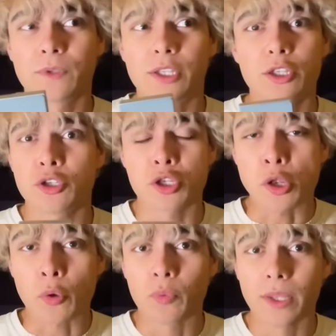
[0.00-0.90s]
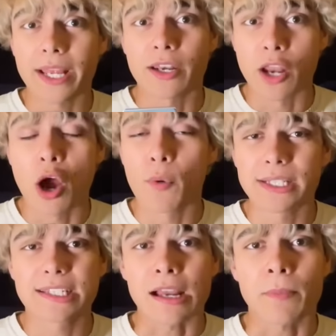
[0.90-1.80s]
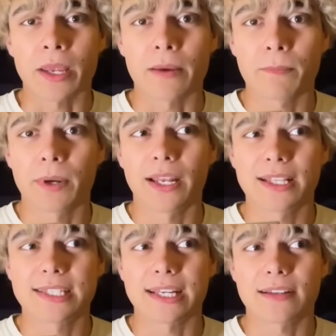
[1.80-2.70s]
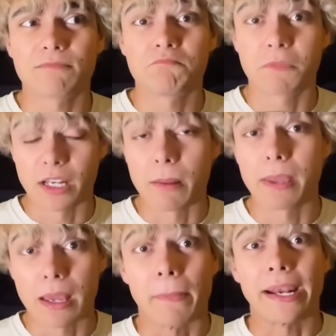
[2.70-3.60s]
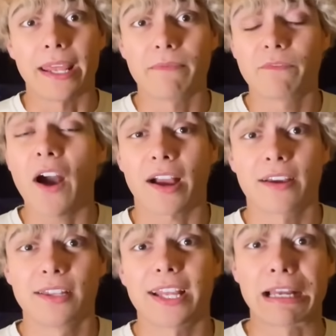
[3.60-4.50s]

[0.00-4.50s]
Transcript: you like know it's coming, but it's like gonna be a minute. Fuck, like,